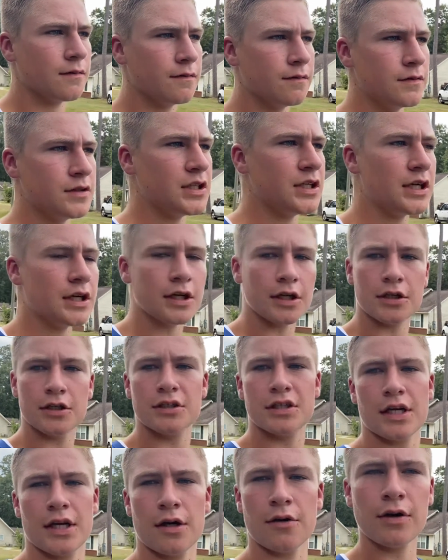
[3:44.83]
she didn't
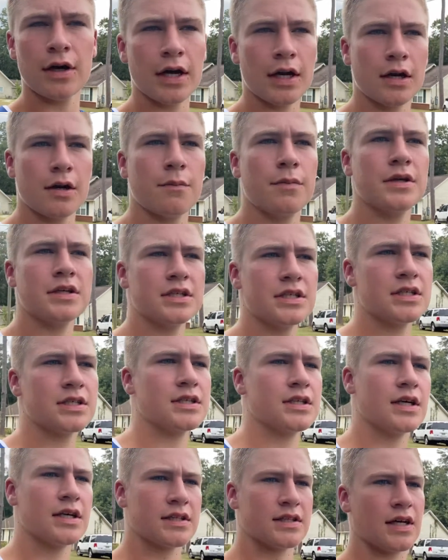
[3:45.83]
understand how we had any business and
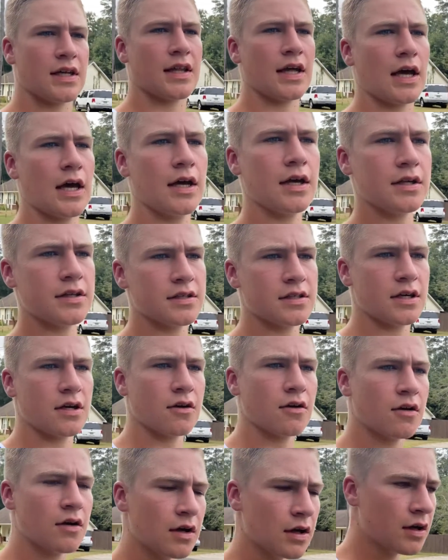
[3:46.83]
things like that. And so
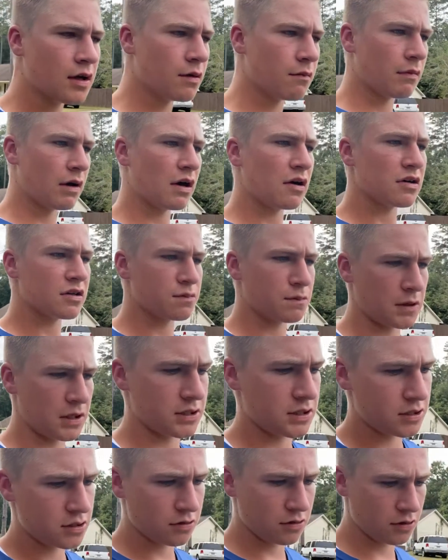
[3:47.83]
my response
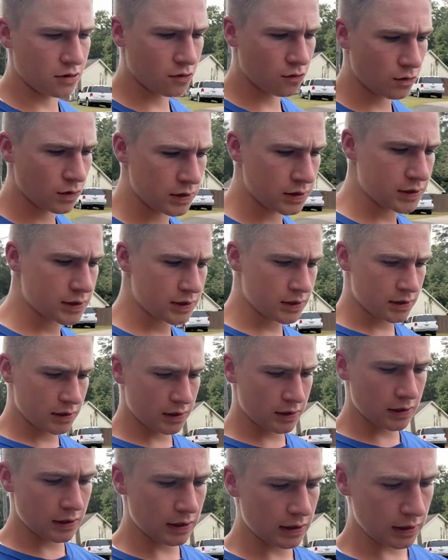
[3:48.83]
to her was
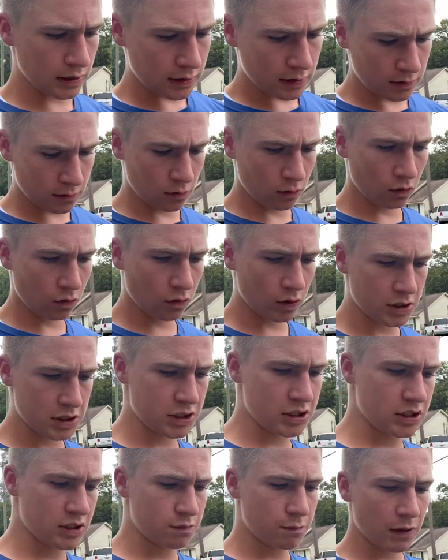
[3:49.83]
that what
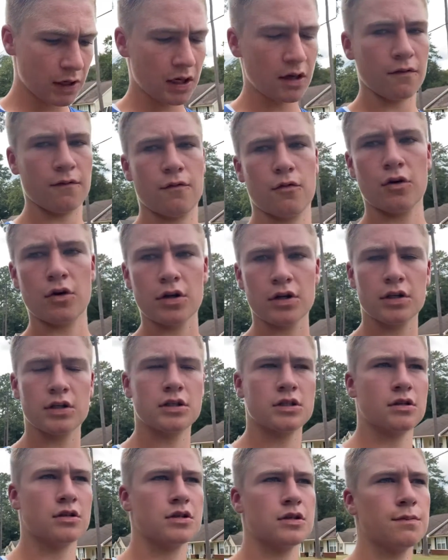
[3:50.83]
she's paying for,
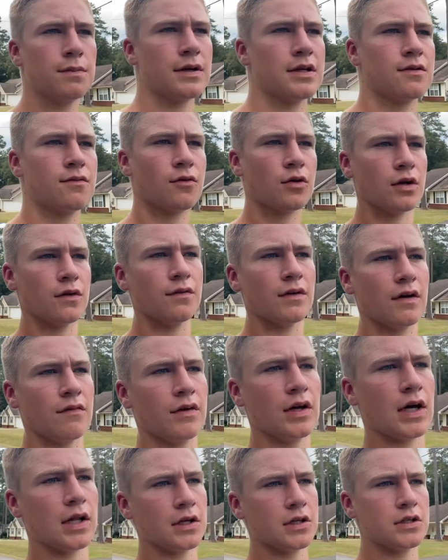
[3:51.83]
so she pays
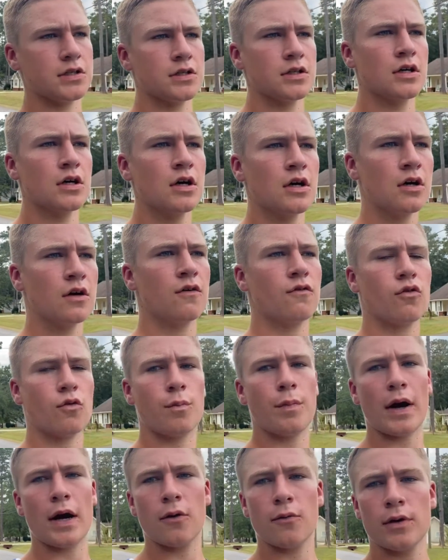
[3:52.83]
$45 for
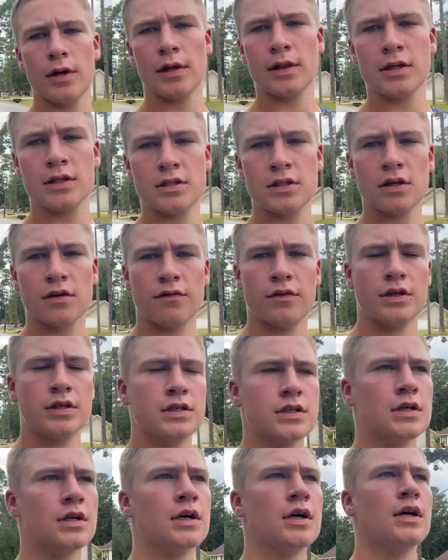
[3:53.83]
bi-weekly
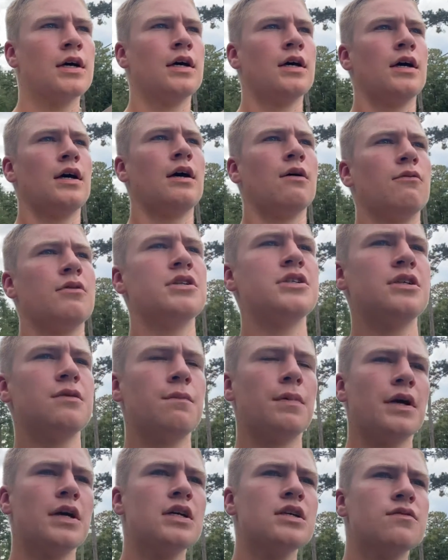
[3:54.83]
service, and when she
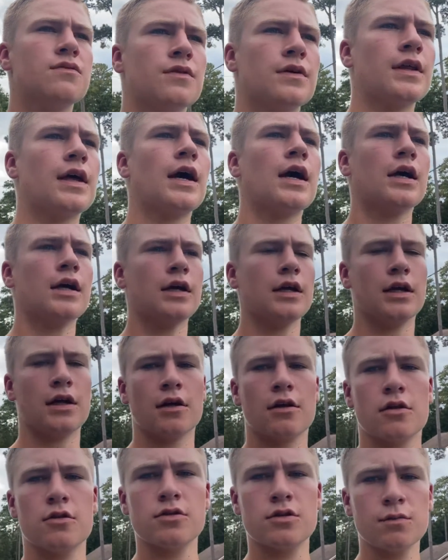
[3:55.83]
pays for that, it
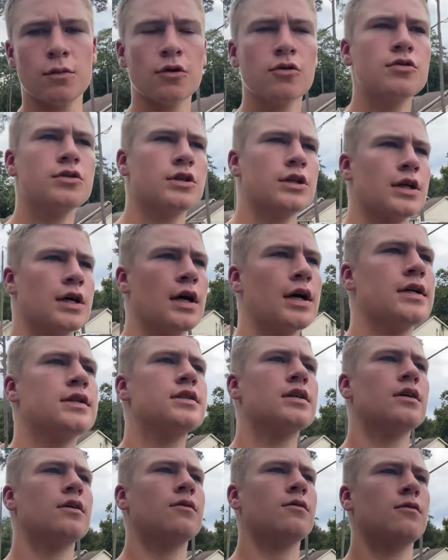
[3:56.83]
includes mulching. I
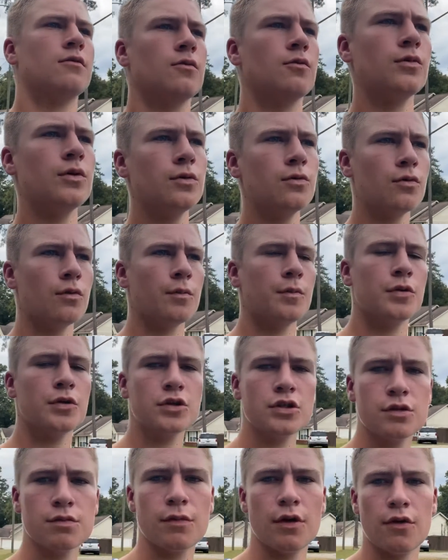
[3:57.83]
said we will
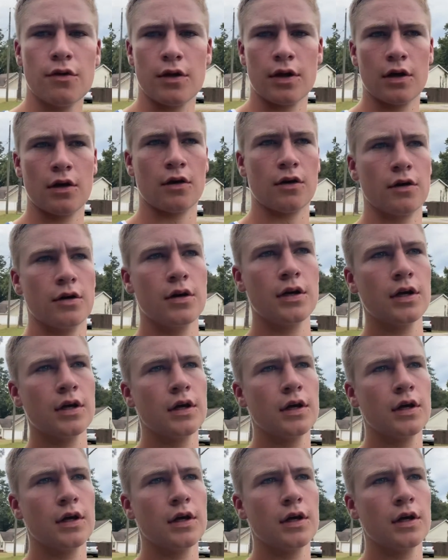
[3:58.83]
push mow the yard